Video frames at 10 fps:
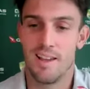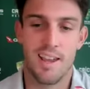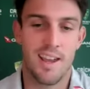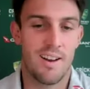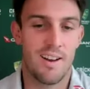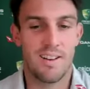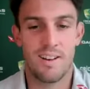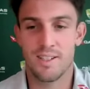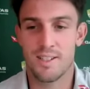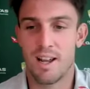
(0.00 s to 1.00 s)

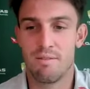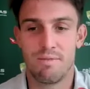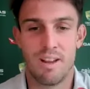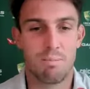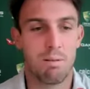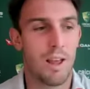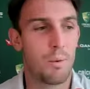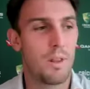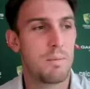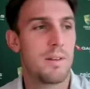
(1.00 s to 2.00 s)
just love playing
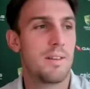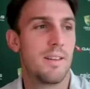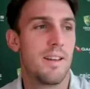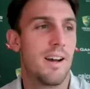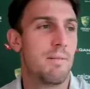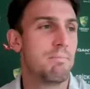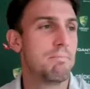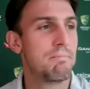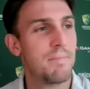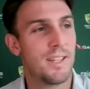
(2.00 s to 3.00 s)
with him, and
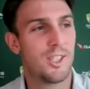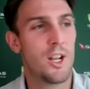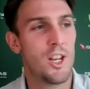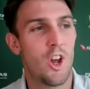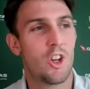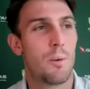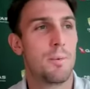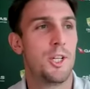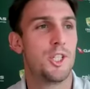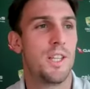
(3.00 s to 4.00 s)
there's certainly no
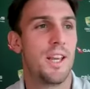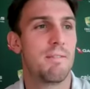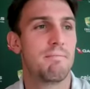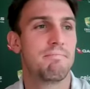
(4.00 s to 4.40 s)
competition there.